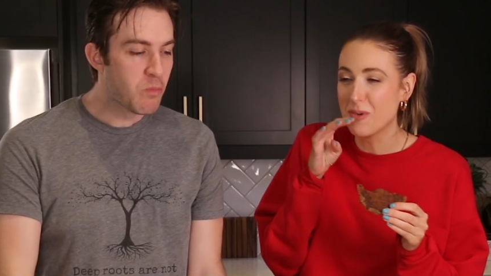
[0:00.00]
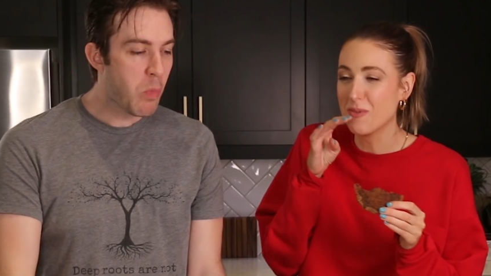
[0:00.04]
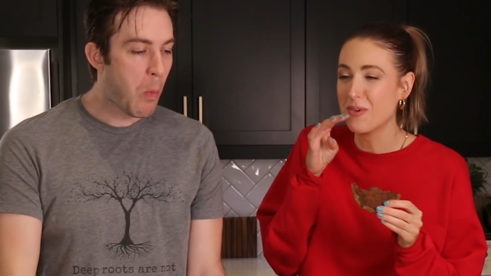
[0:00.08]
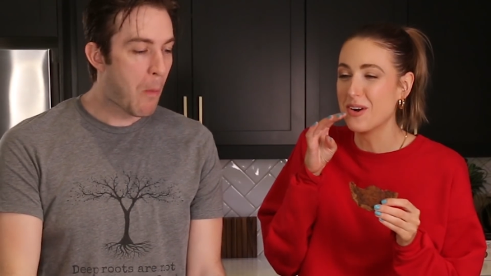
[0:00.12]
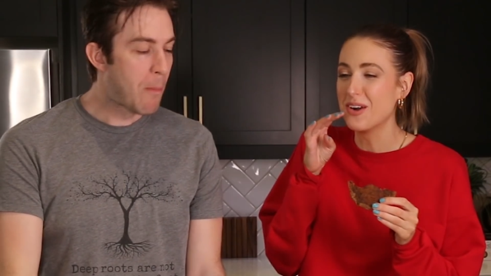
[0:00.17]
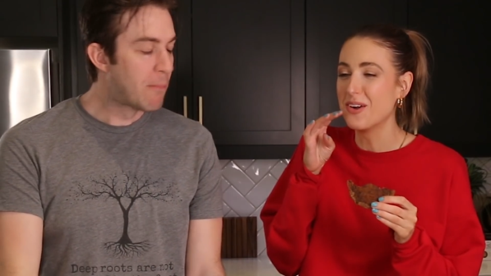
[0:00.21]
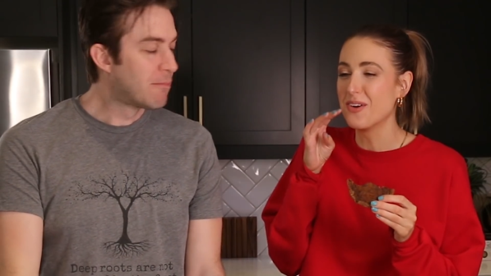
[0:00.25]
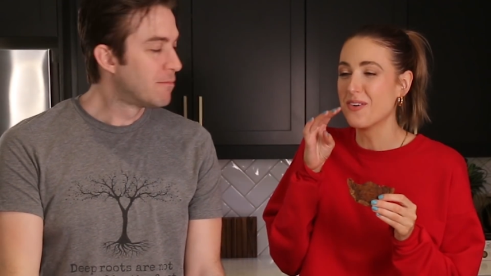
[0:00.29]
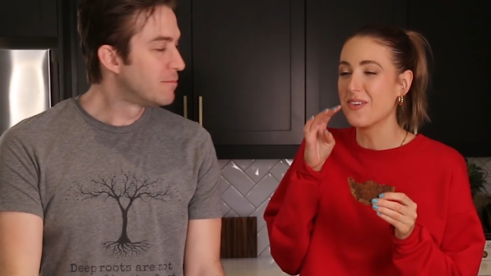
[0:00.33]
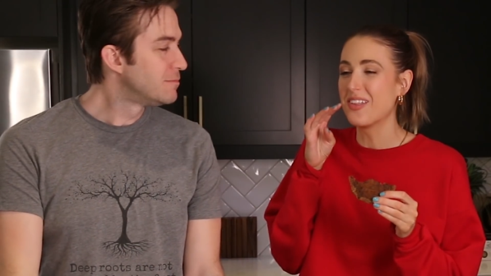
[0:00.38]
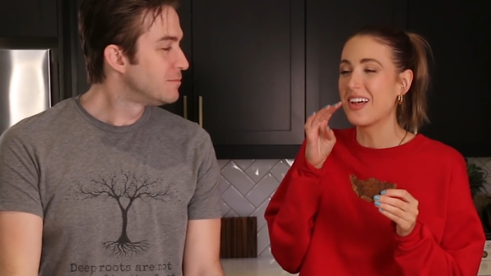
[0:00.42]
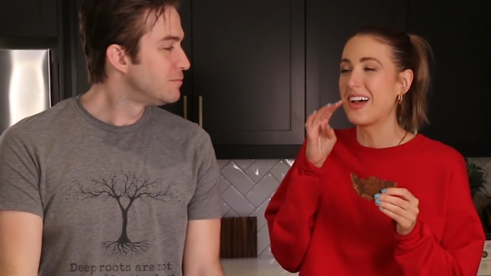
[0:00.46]
Speaker 1: Did
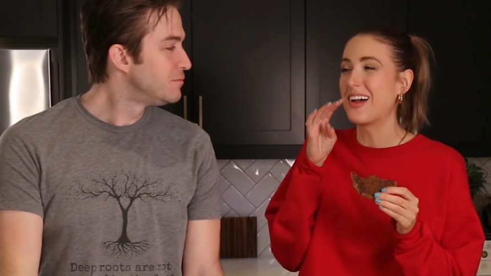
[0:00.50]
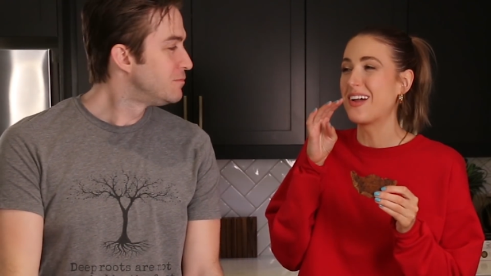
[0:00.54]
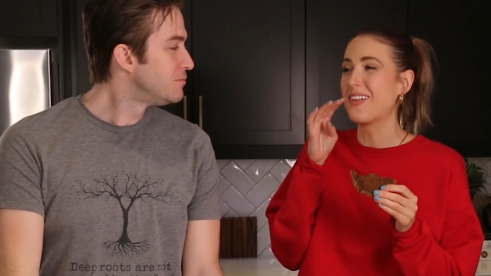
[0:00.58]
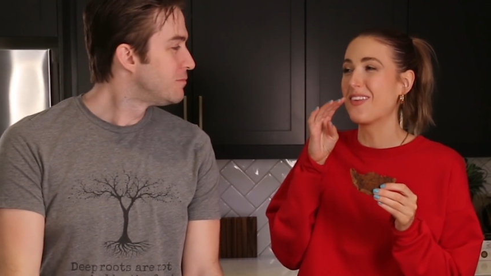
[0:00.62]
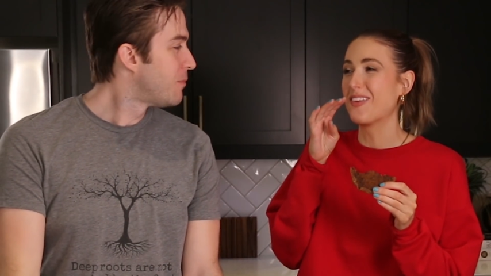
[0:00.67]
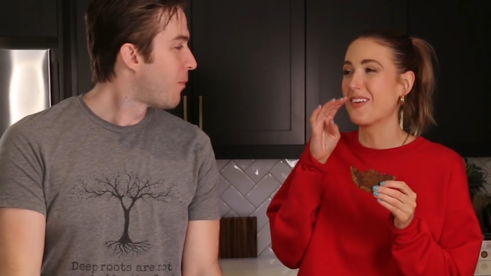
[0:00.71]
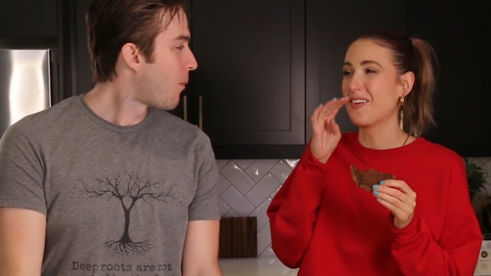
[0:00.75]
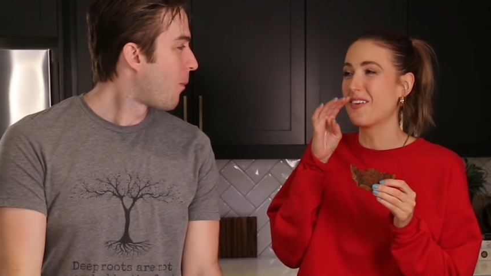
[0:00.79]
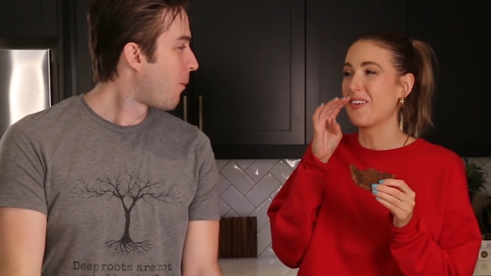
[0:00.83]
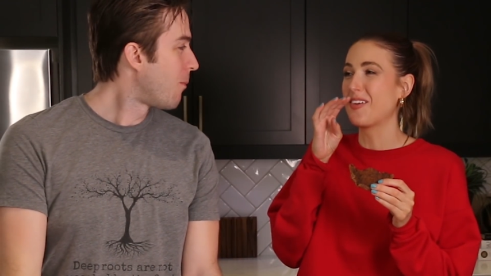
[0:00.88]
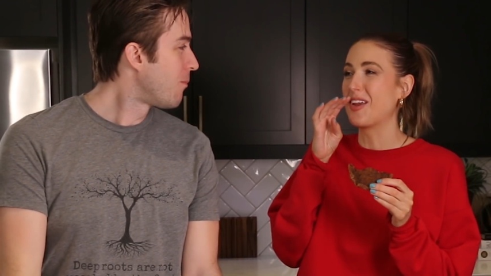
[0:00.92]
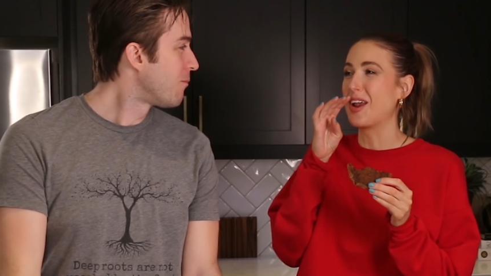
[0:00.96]
we do that at
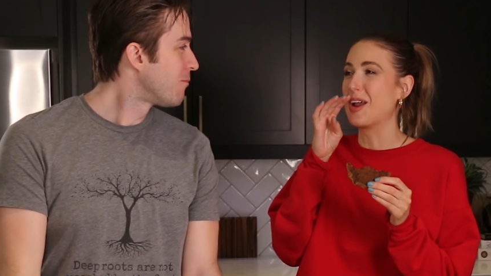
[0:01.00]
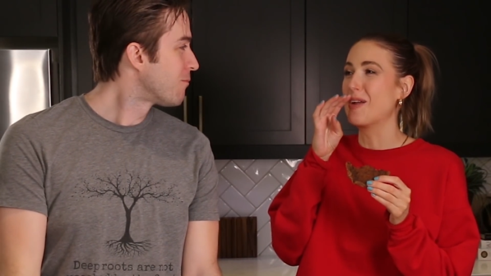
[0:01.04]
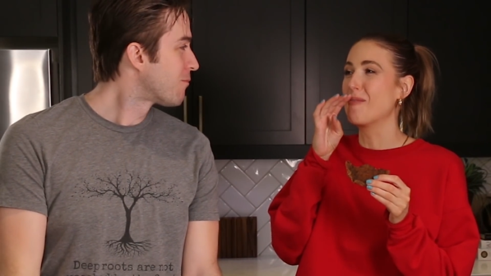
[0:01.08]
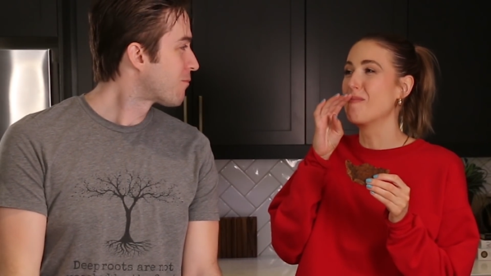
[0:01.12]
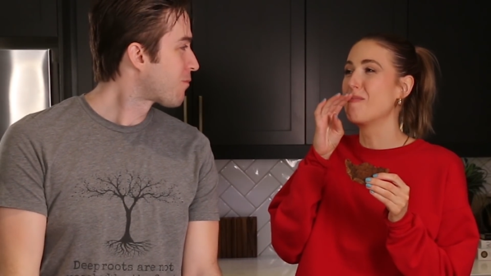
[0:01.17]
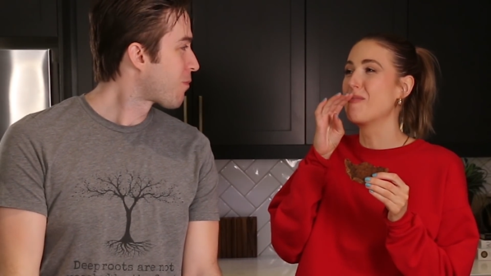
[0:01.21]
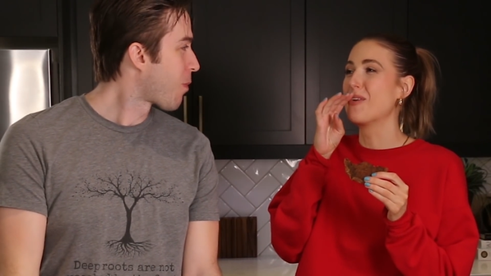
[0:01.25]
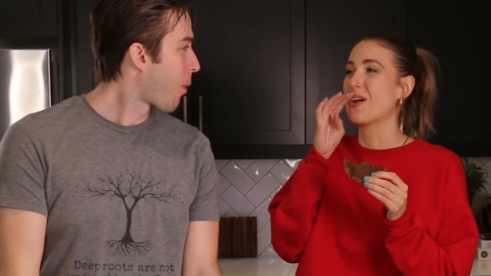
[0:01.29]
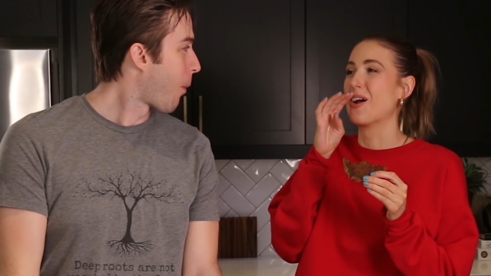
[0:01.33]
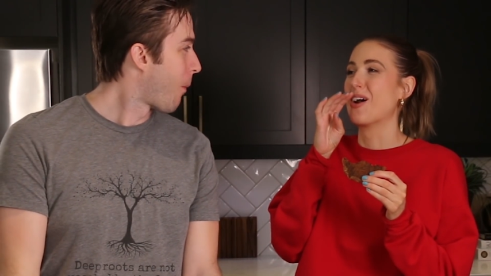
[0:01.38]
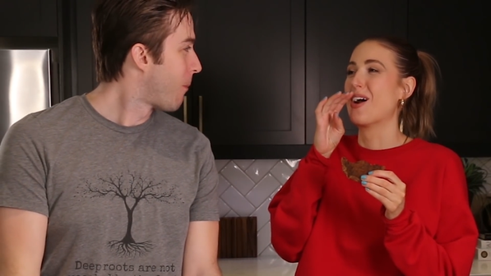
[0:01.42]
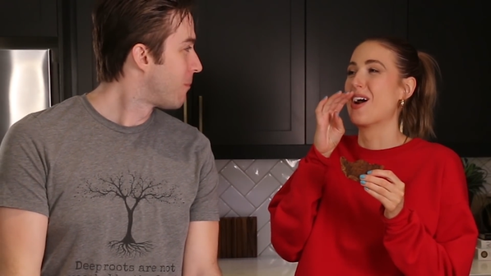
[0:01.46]
the
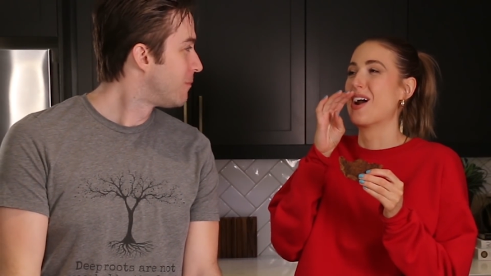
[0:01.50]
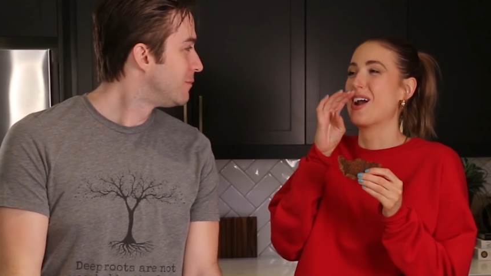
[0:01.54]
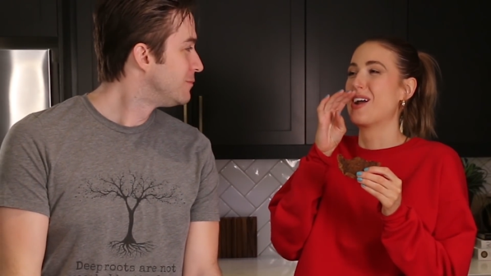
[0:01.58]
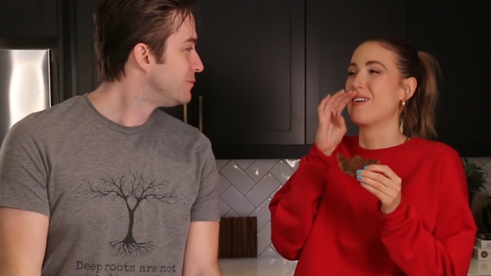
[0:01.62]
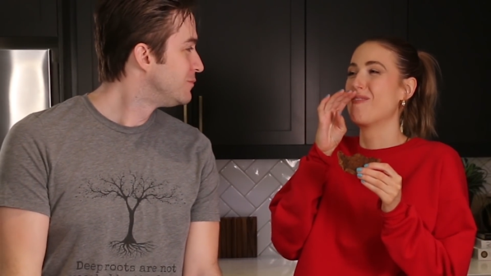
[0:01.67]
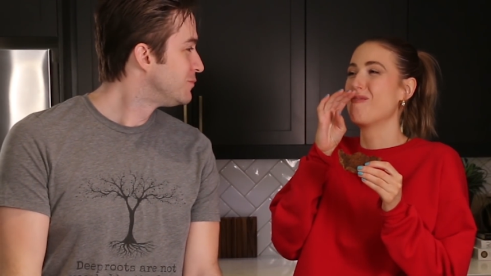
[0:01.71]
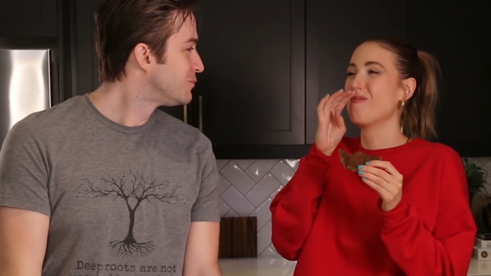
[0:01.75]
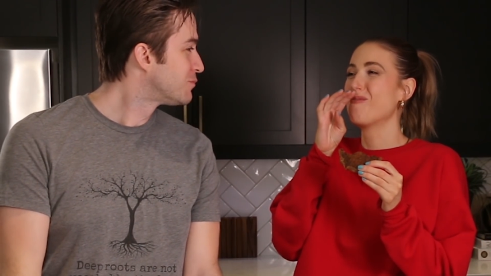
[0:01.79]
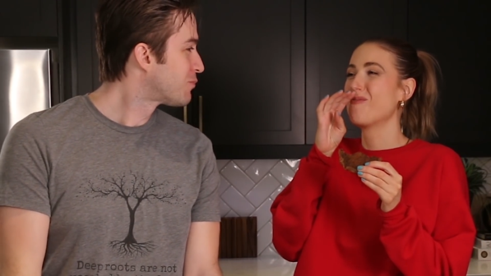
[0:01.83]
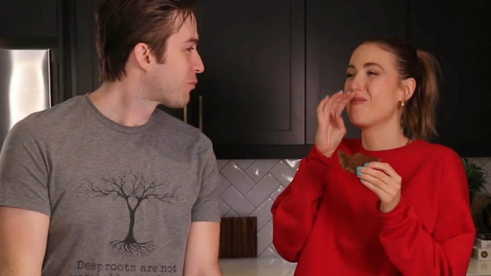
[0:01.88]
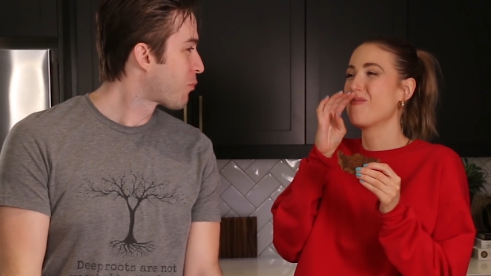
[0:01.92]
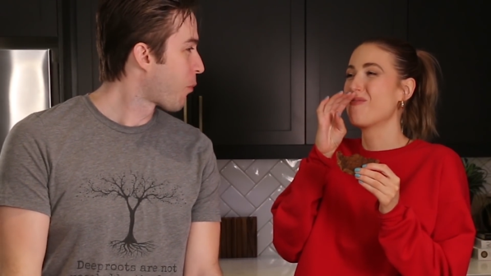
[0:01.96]
same time?